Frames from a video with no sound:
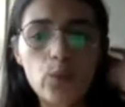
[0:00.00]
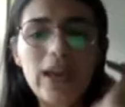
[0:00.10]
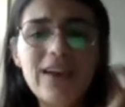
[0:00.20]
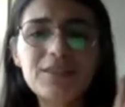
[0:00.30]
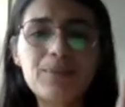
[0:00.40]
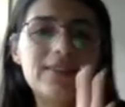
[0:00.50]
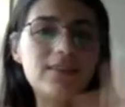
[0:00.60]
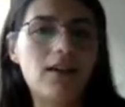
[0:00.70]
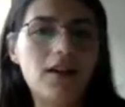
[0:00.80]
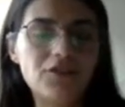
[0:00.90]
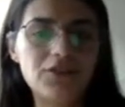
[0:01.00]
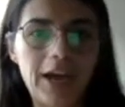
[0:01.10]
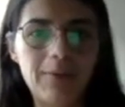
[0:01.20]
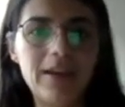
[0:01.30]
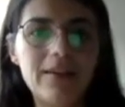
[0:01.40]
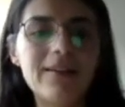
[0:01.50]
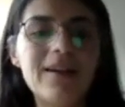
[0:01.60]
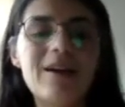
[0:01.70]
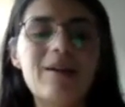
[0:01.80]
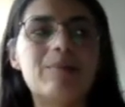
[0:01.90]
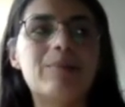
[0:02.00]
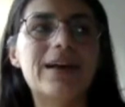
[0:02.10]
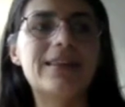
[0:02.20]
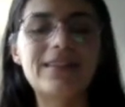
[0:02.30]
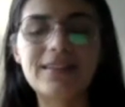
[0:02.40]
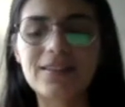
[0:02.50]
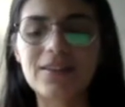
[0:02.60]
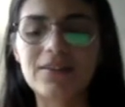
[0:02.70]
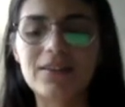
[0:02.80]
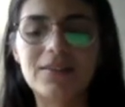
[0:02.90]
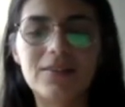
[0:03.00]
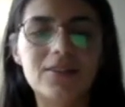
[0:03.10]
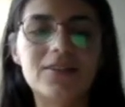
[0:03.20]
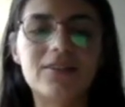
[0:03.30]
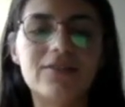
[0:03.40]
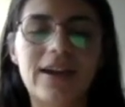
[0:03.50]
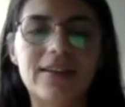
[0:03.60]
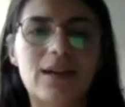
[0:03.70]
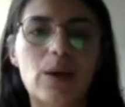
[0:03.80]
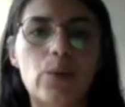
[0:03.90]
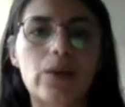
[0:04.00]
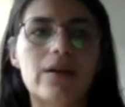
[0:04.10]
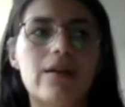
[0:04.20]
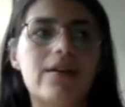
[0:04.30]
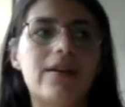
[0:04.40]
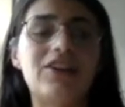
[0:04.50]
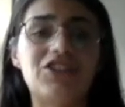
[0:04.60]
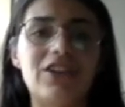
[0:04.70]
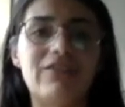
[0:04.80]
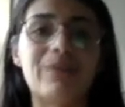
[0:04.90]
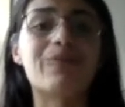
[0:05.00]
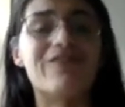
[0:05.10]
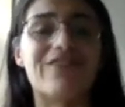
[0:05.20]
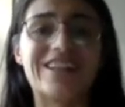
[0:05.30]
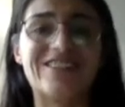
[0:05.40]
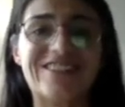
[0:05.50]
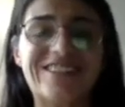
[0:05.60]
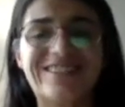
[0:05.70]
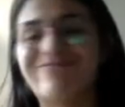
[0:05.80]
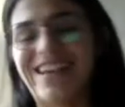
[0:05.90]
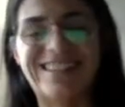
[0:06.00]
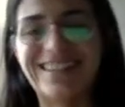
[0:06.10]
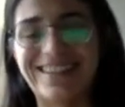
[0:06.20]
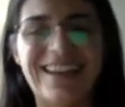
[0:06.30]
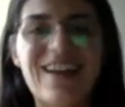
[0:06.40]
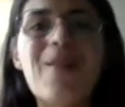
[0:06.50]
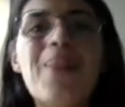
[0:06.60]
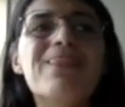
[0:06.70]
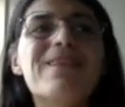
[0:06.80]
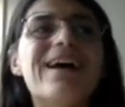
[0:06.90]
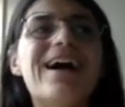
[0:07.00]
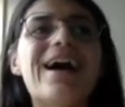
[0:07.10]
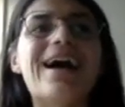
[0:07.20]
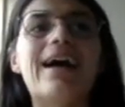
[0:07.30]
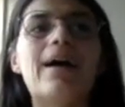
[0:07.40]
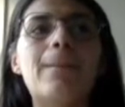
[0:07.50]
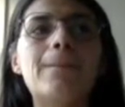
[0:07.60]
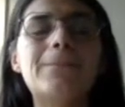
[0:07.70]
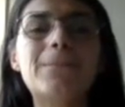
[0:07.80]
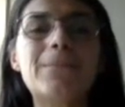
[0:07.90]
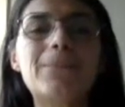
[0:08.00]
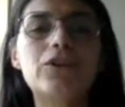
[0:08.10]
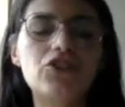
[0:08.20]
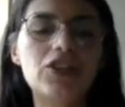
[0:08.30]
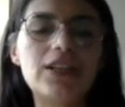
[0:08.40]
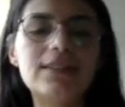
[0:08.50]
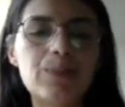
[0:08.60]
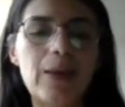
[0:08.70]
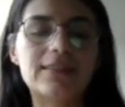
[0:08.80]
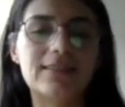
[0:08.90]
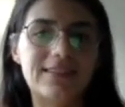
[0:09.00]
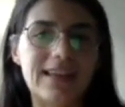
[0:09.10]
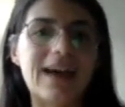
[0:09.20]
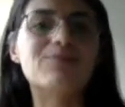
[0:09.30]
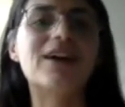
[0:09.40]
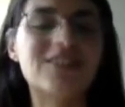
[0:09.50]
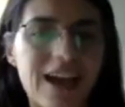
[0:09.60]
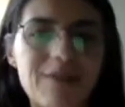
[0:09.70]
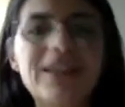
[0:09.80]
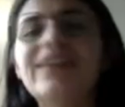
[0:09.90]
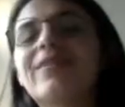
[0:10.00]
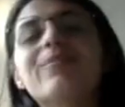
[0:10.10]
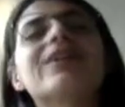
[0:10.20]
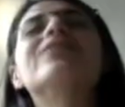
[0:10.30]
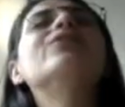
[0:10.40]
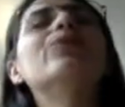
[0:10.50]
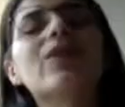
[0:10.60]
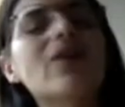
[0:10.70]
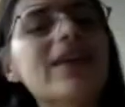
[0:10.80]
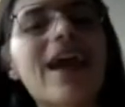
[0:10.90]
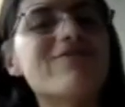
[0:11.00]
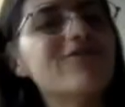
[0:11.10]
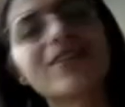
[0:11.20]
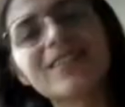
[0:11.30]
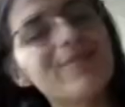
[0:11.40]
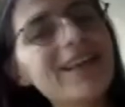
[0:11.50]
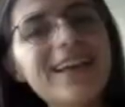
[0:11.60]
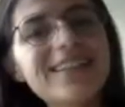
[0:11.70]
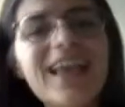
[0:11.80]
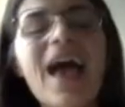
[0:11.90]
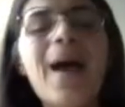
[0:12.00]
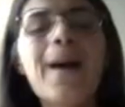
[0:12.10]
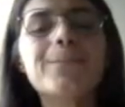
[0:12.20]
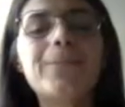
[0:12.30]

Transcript: we have spent a lot of time here, but this is only due to the fact that we're achieving perfection, basically. You shouldn't spend that much time here because you will only have 40 minutes,